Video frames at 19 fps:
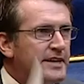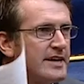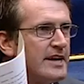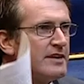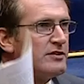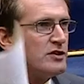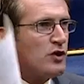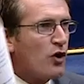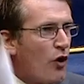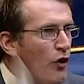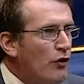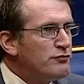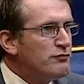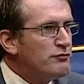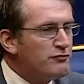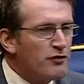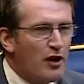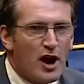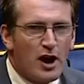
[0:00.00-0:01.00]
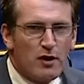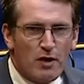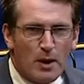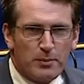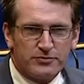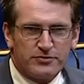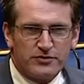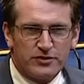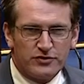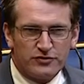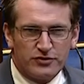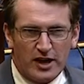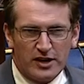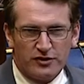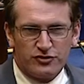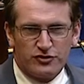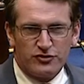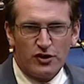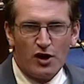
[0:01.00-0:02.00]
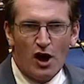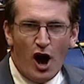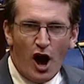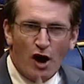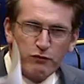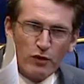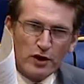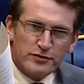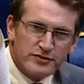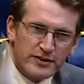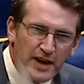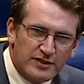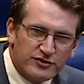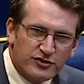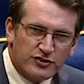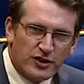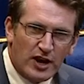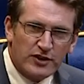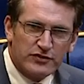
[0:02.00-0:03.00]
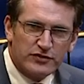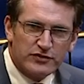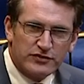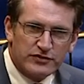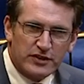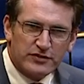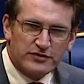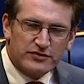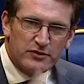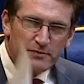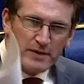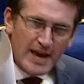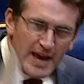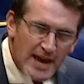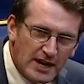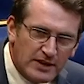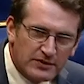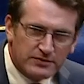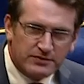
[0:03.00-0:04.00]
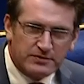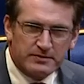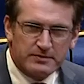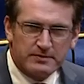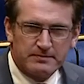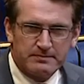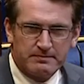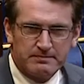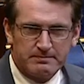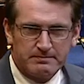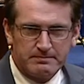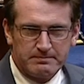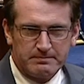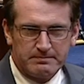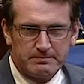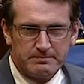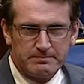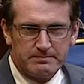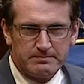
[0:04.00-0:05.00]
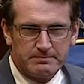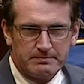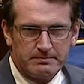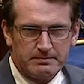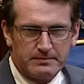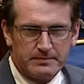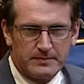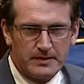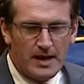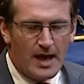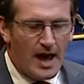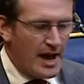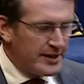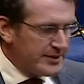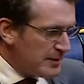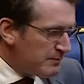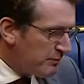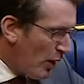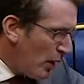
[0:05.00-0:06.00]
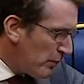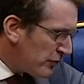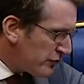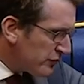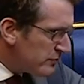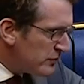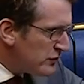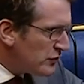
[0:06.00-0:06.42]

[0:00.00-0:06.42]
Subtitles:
give an unfair representation of what the education system is. And they publish them in